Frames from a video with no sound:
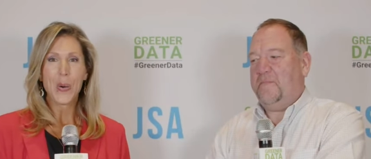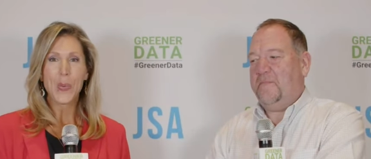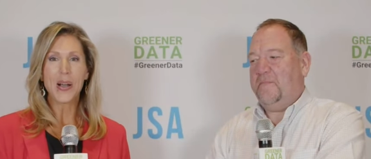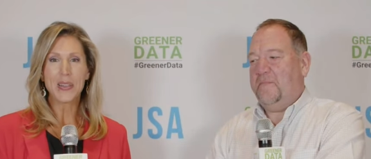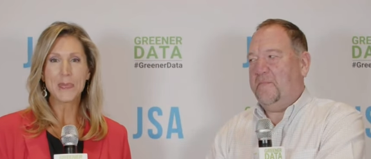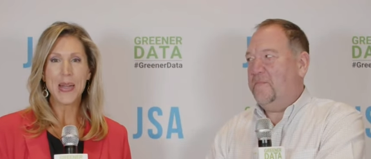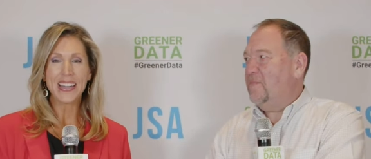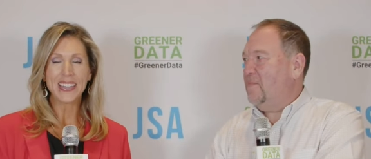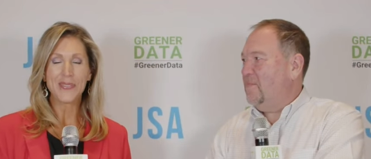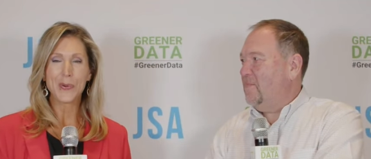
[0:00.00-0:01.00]
Speaker 1: Welcome
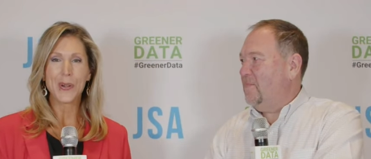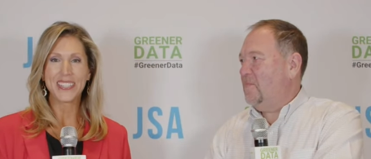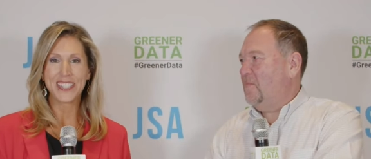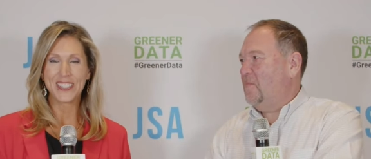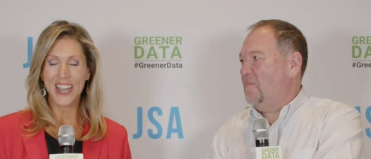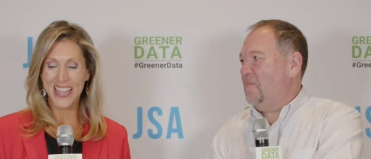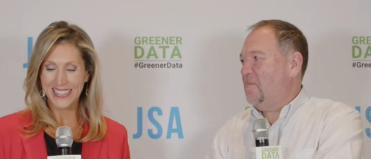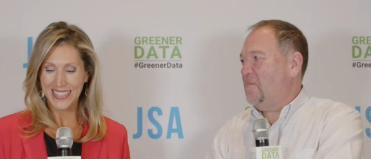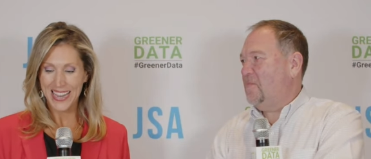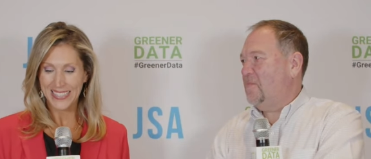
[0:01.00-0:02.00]
back, everyone, to
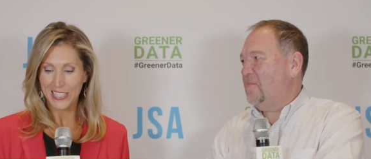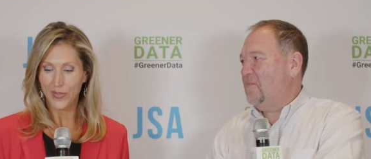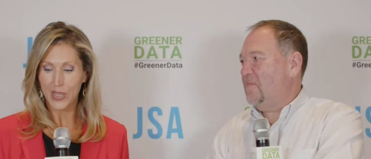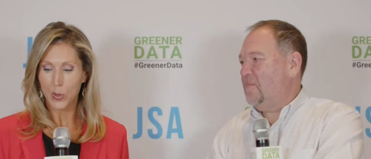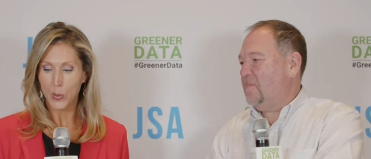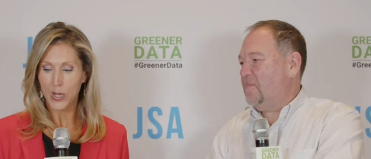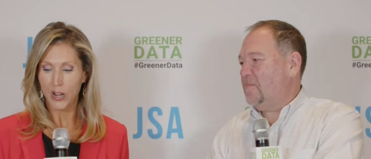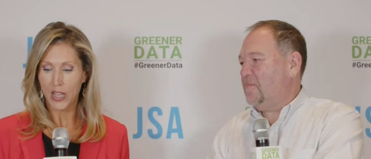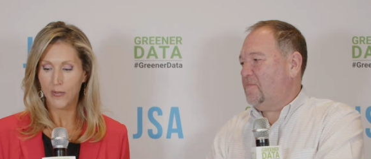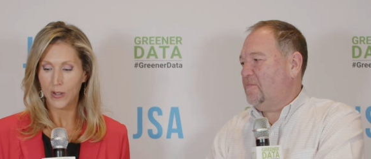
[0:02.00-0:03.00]
JSA TV, where we are
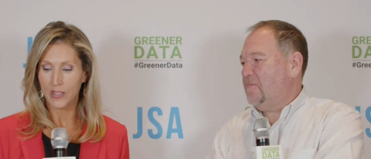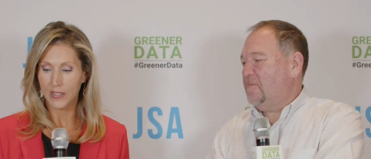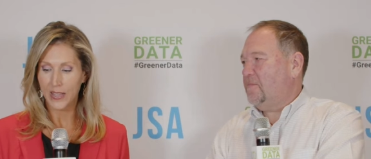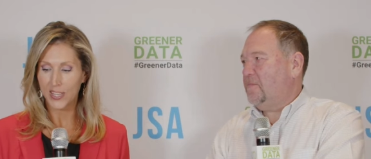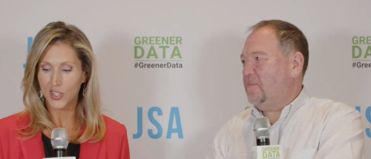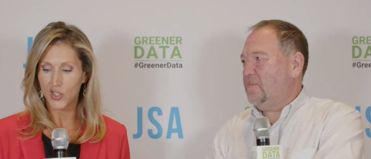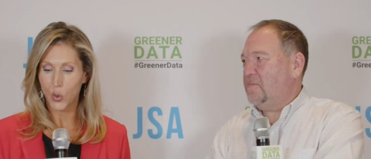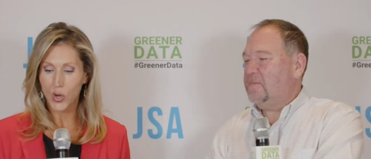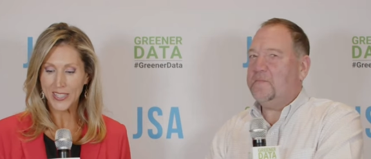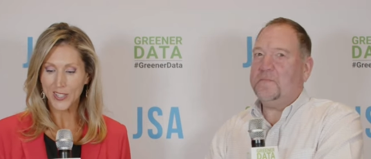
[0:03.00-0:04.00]
covering the latest
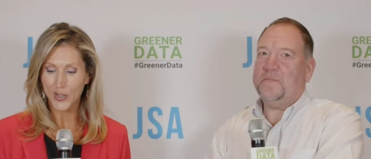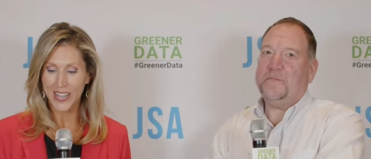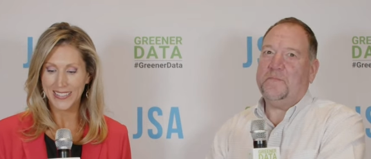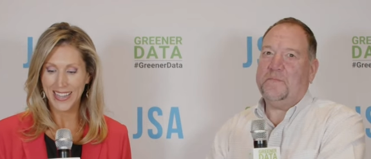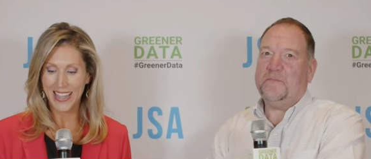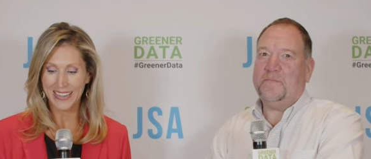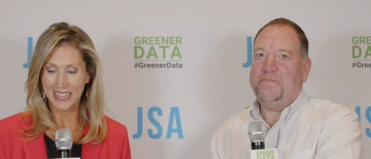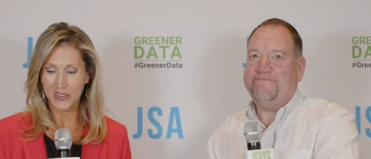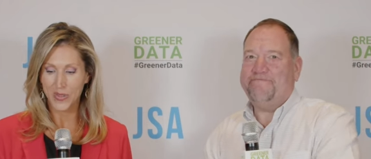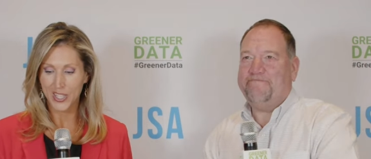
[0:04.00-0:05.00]
stories, trends, and
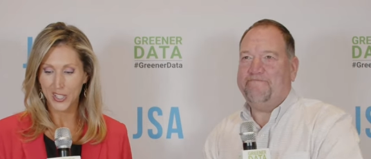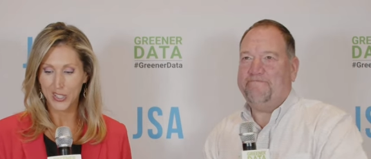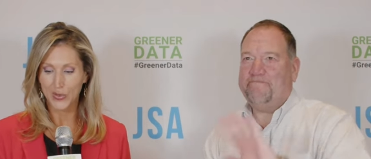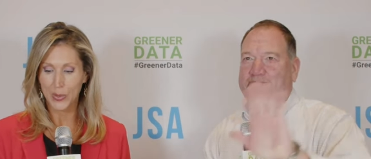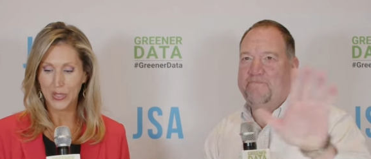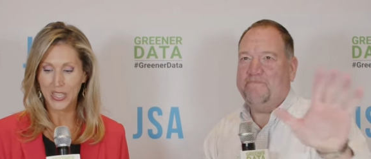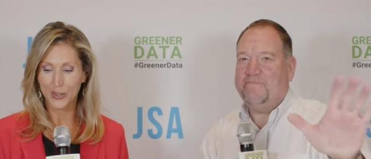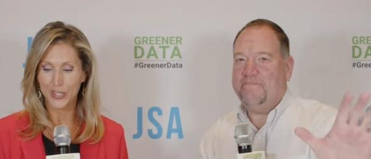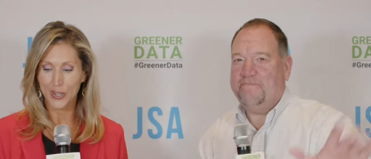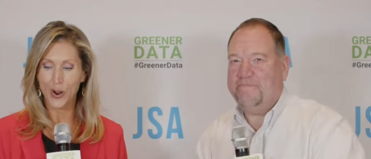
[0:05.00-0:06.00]
innovations from
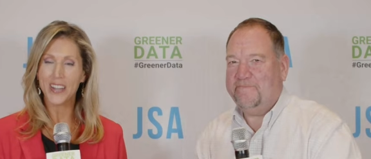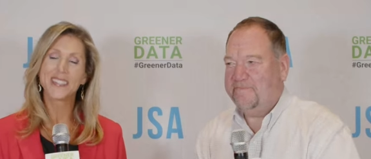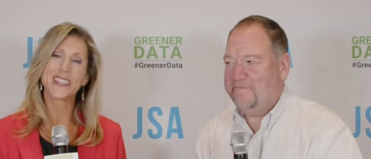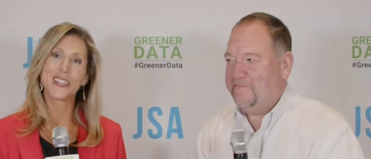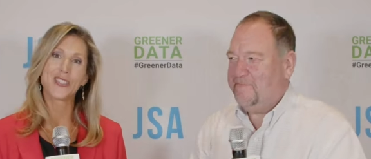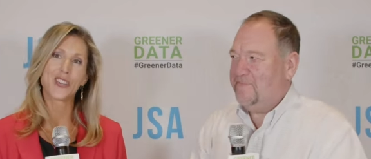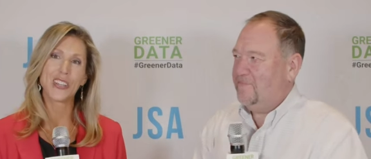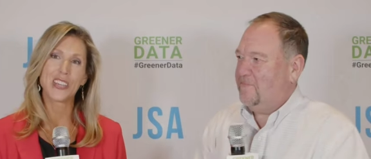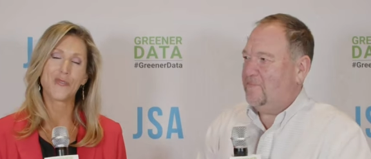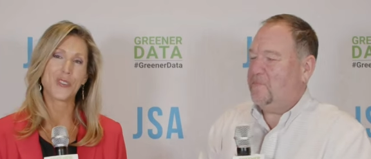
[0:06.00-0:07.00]
leaders across the digital
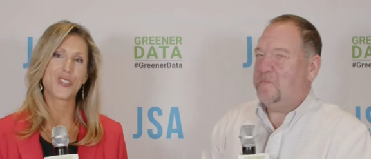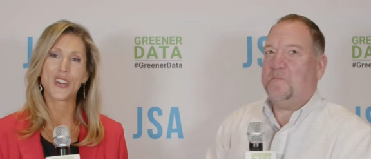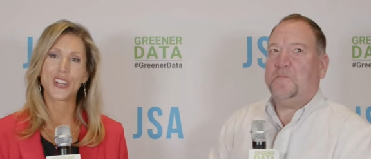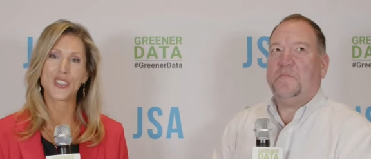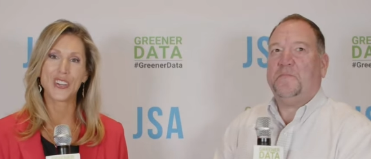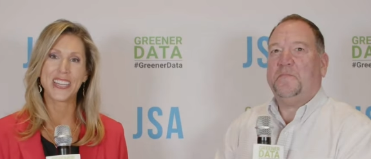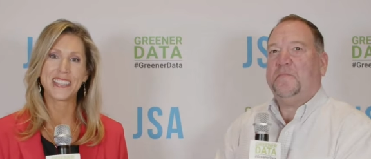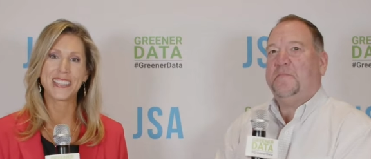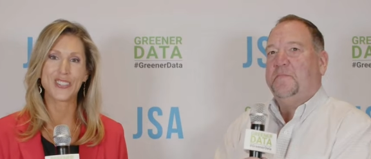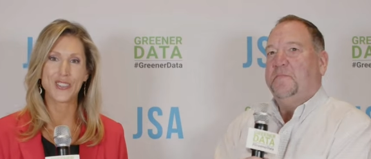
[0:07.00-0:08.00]
infrastructure
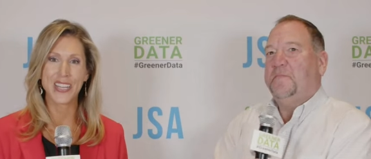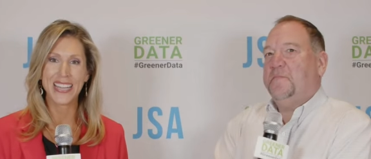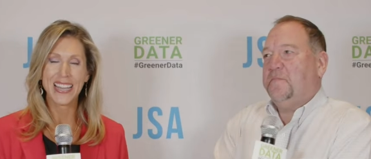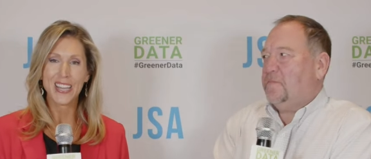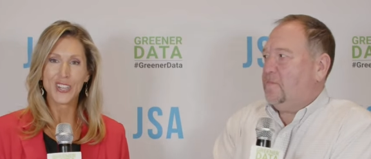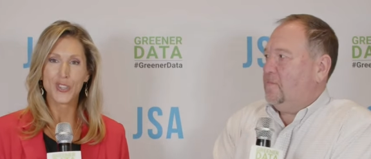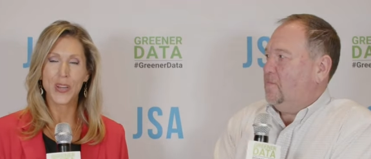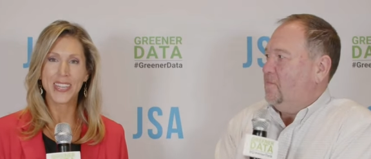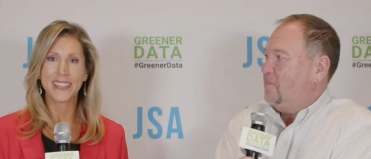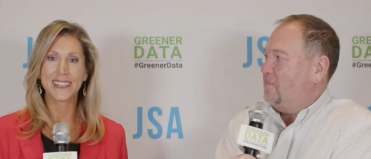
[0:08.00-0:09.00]
industry.
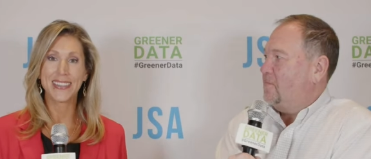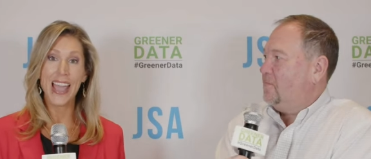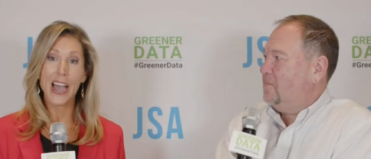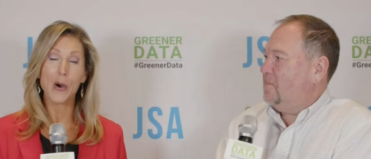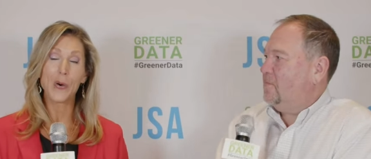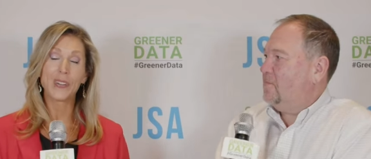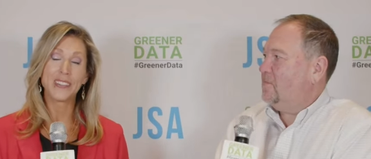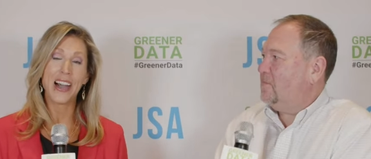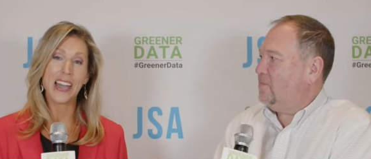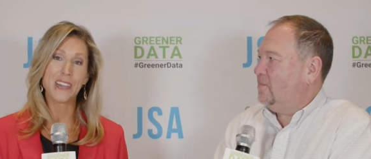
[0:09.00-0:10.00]
Joining us now,
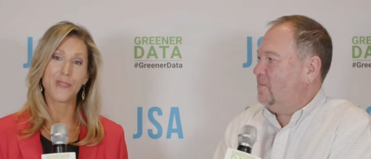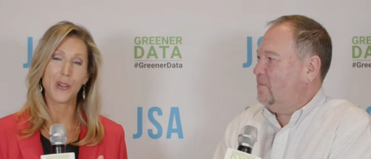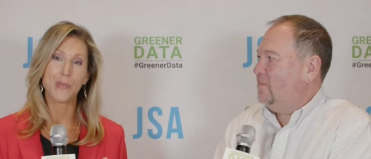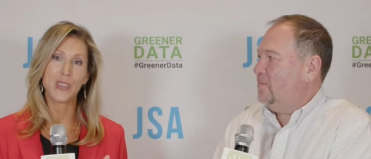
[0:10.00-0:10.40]
live from